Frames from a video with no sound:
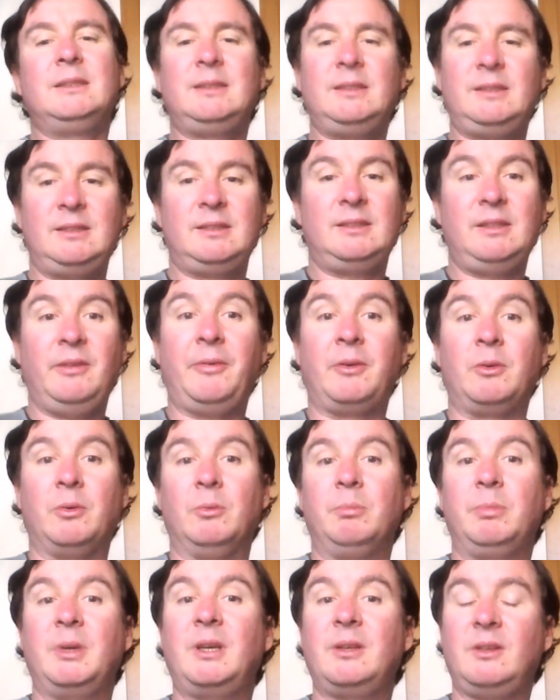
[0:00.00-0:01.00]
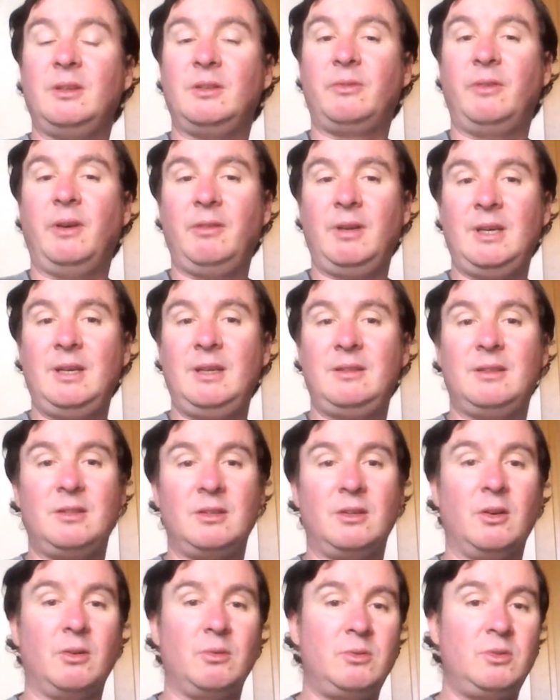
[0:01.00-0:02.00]
This is difficult because it's very easy
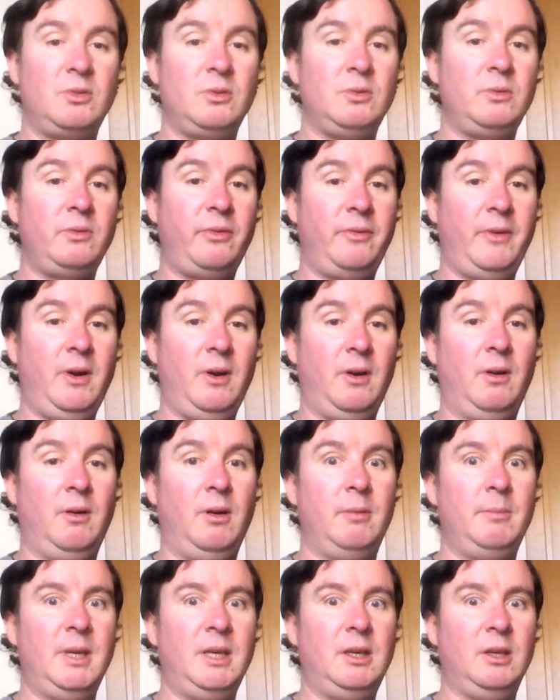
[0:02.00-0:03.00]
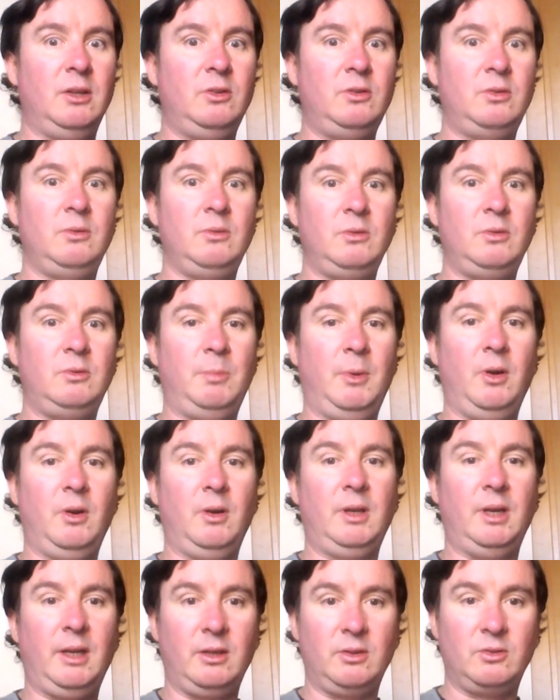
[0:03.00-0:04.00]
to go too far and make it too
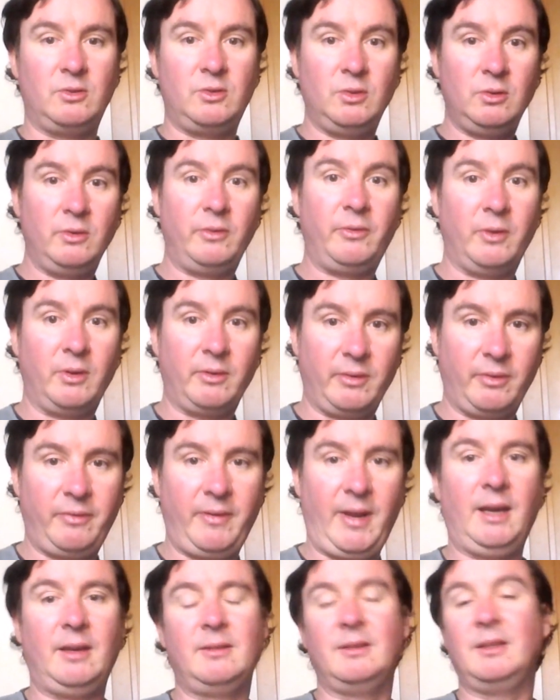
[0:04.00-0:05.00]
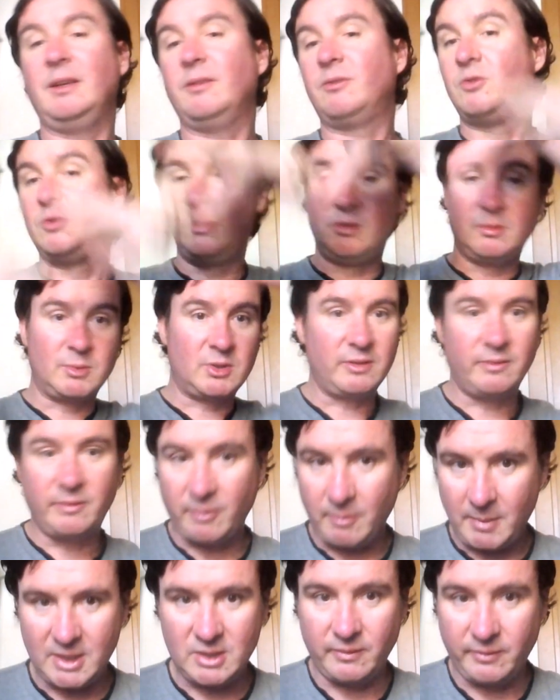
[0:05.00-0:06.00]
sparkly, too full of effects, and give too much
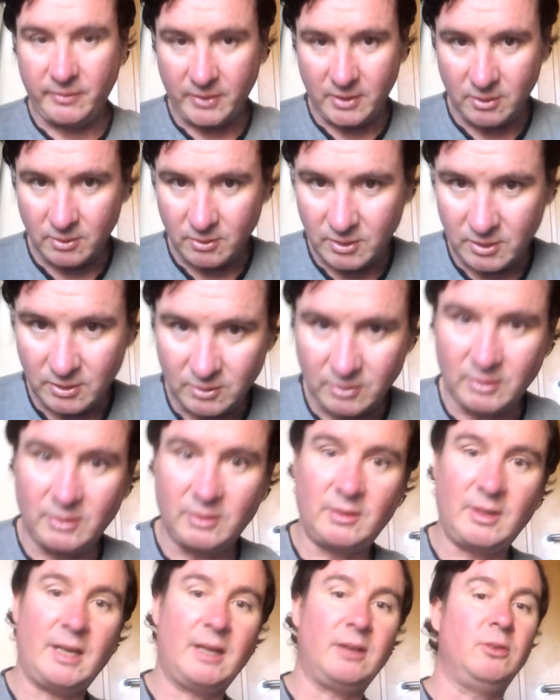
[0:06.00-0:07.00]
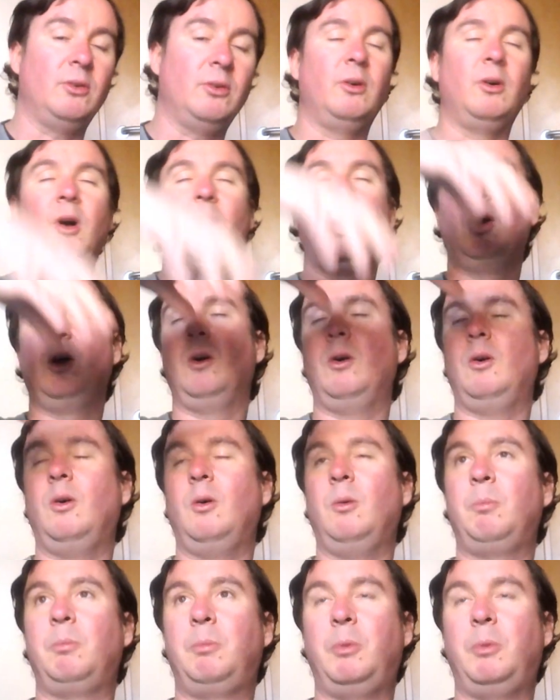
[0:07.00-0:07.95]
information for the audience to understand, or